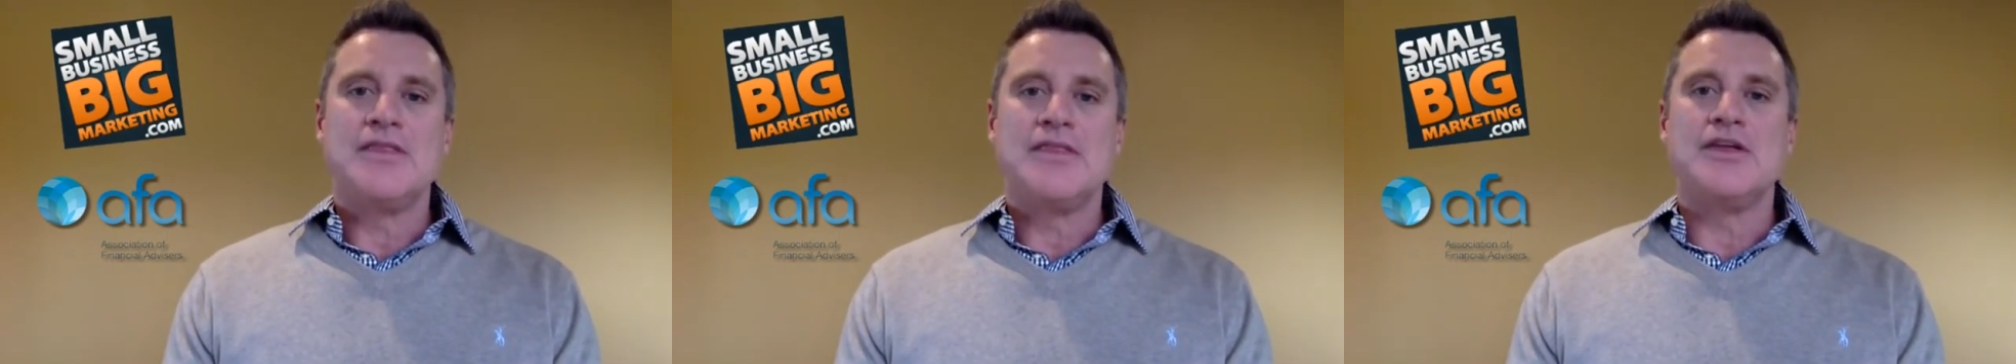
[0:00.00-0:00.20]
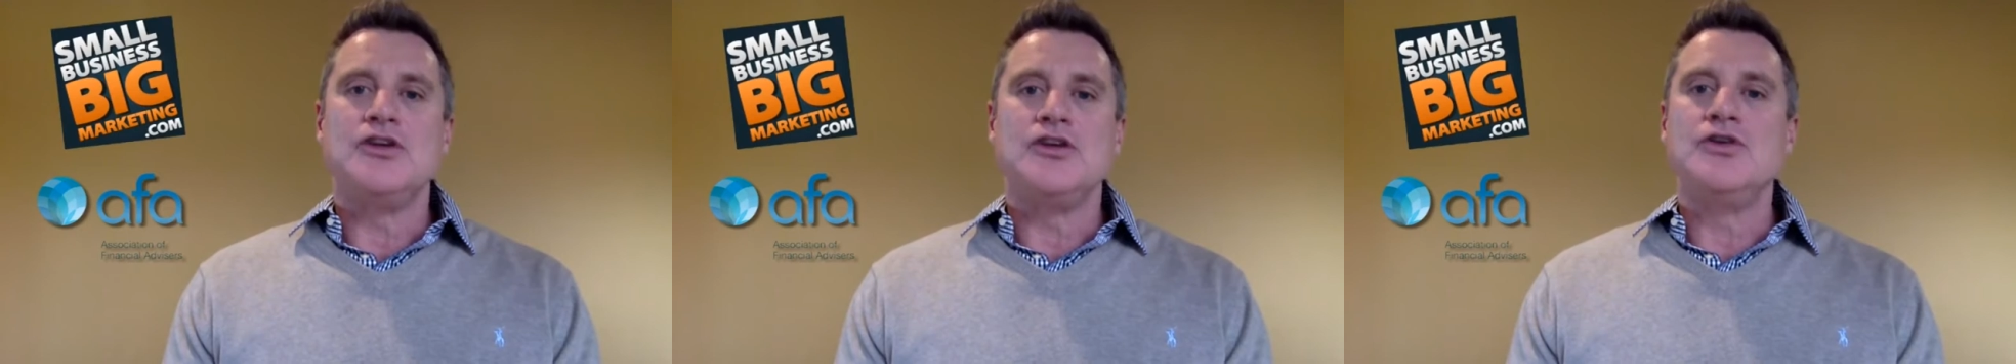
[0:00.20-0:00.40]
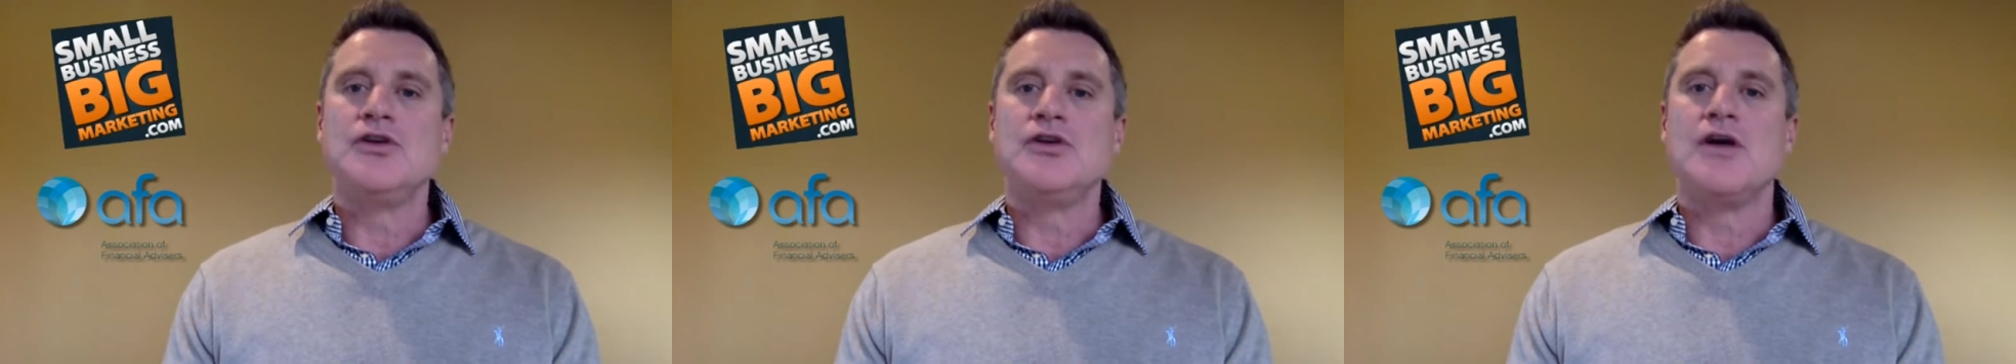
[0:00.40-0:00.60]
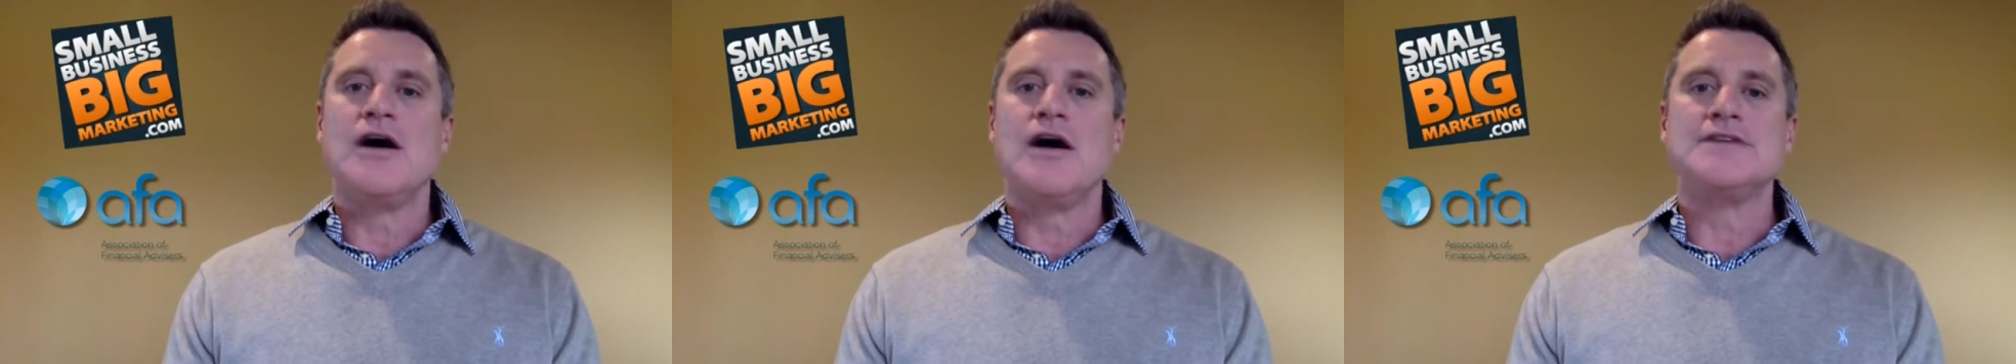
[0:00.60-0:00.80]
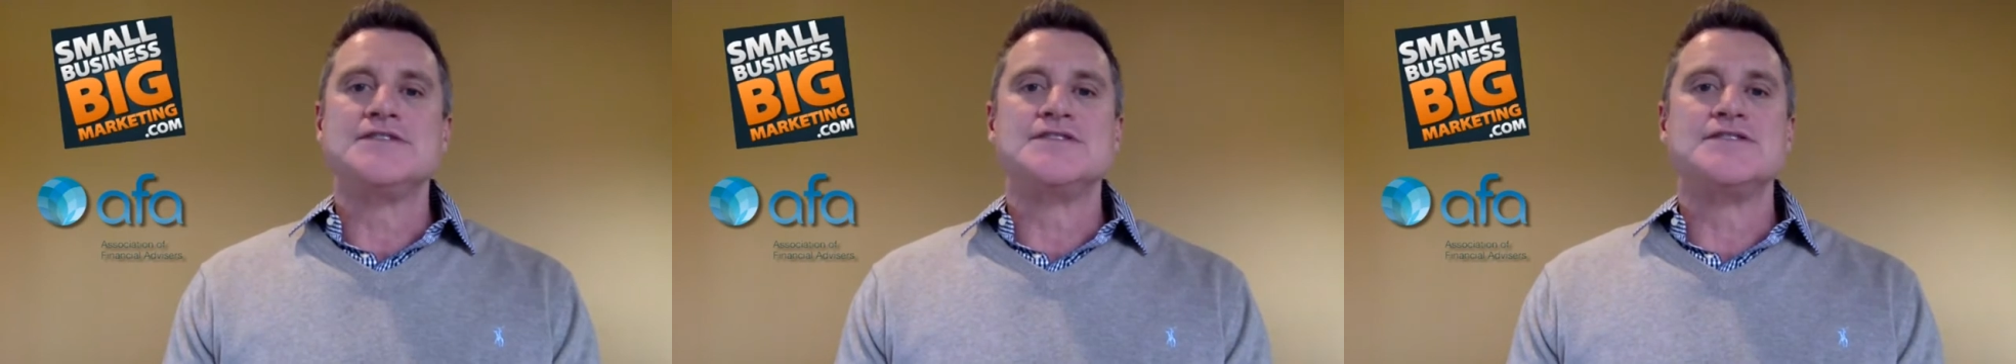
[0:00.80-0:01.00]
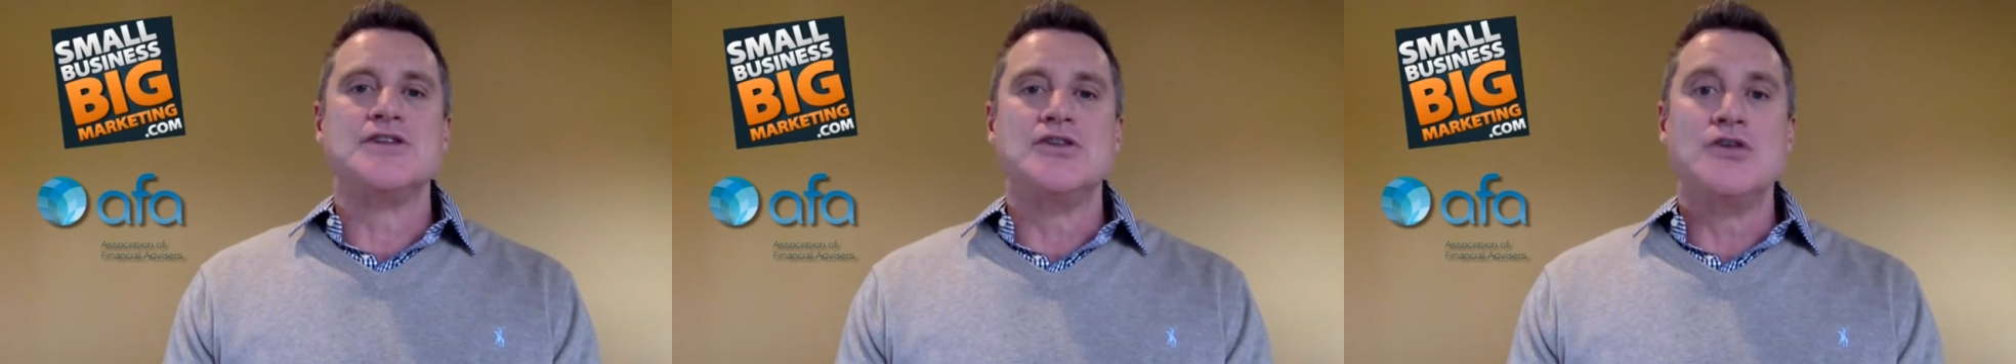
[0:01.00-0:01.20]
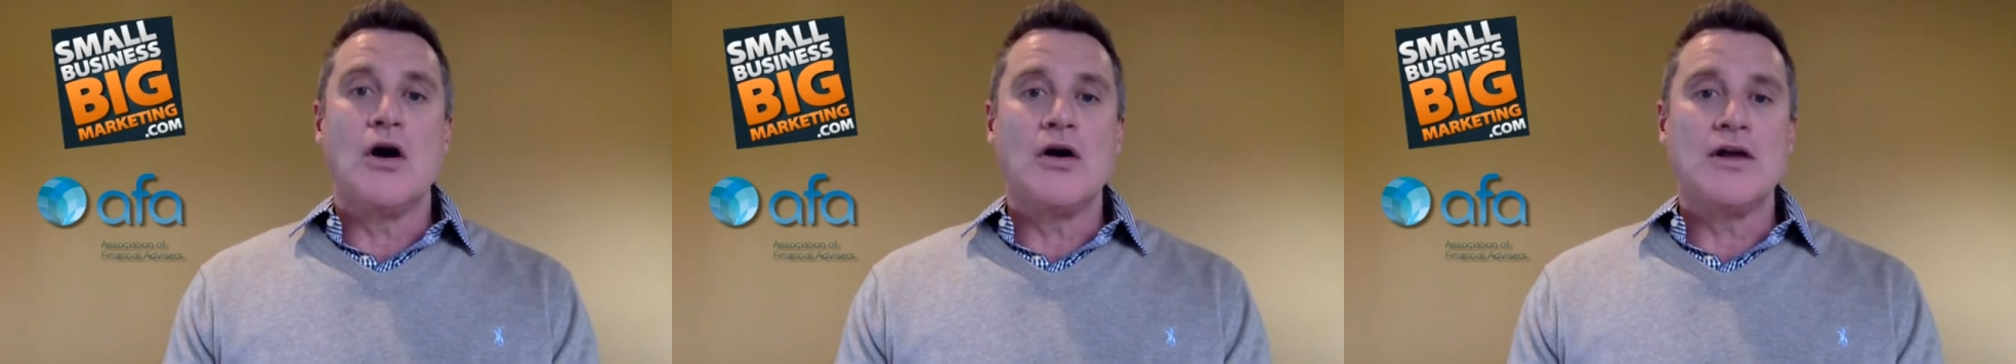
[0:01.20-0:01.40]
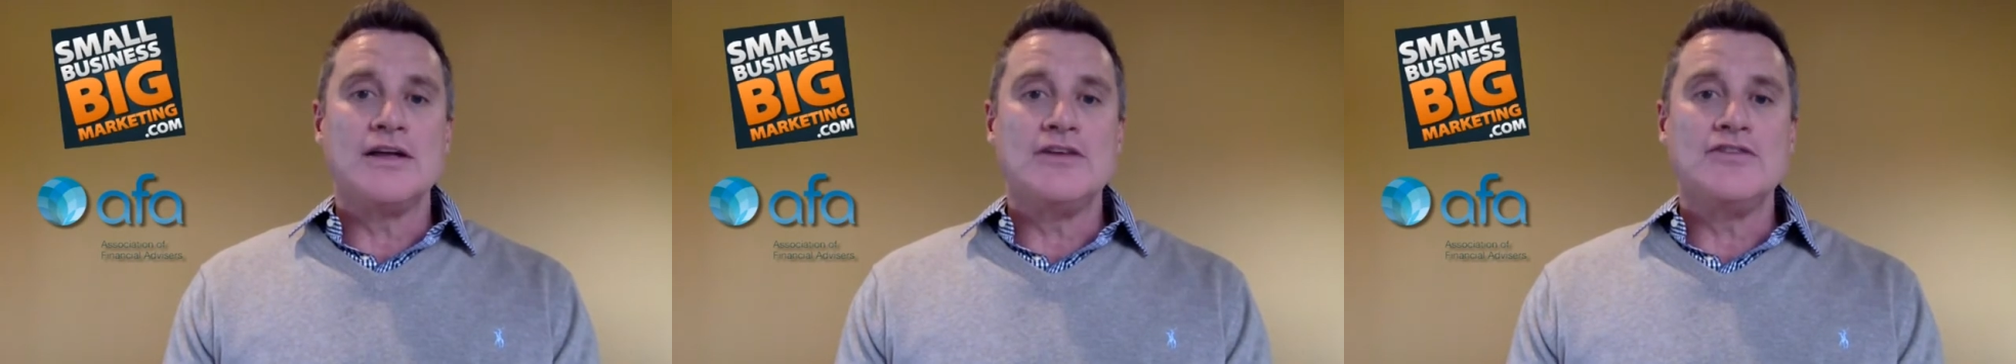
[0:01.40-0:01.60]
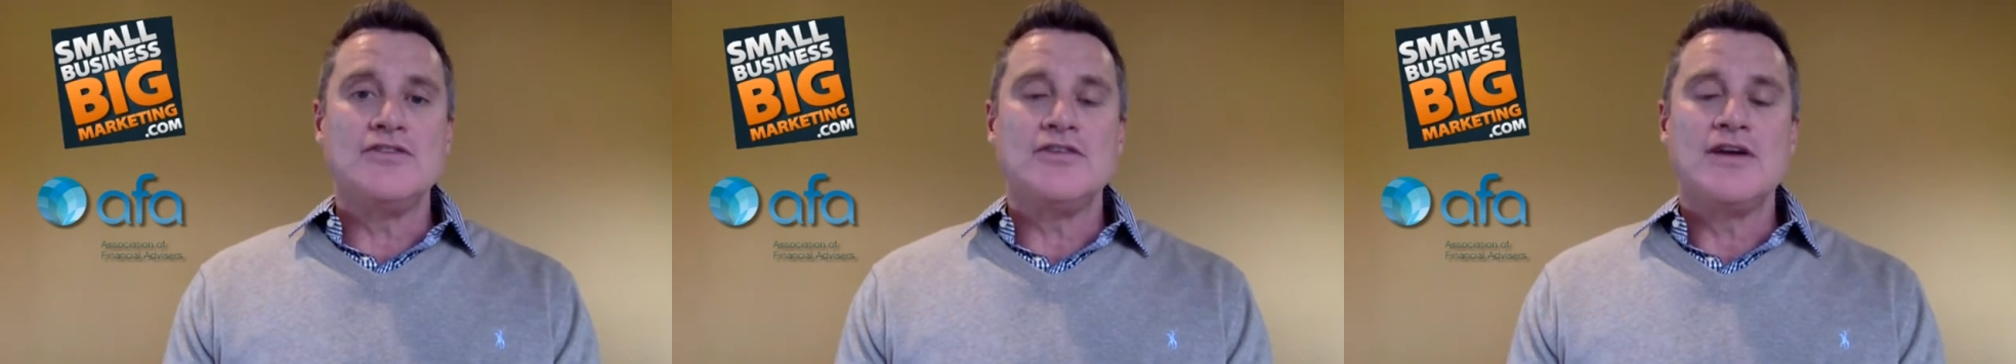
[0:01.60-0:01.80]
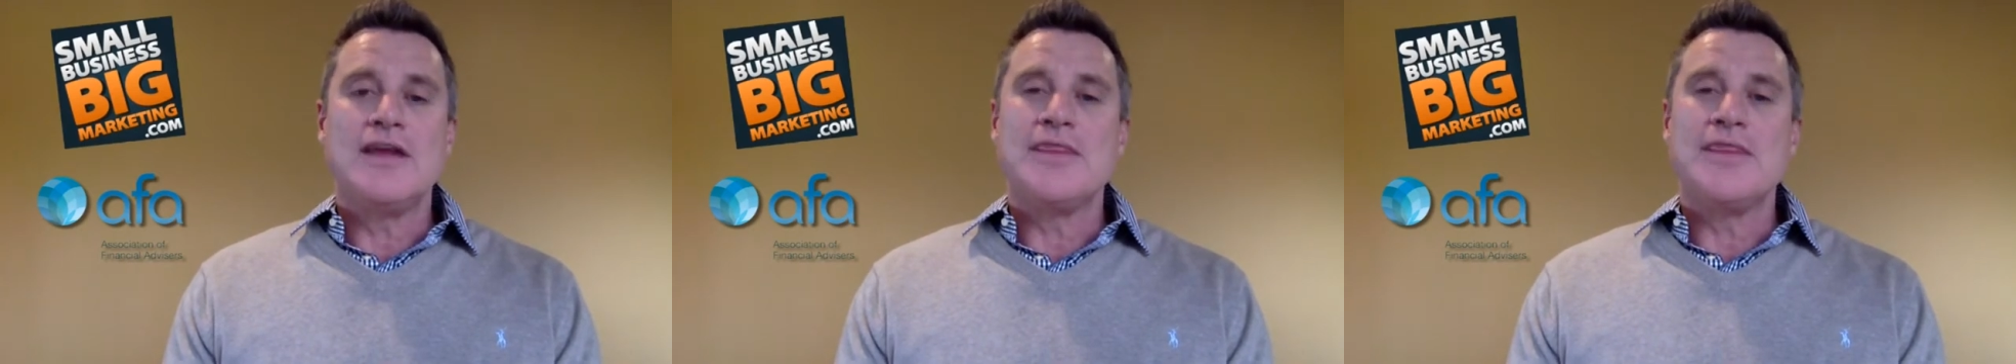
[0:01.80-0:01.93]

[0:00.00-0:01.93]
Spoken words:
that utilizes the knowledge,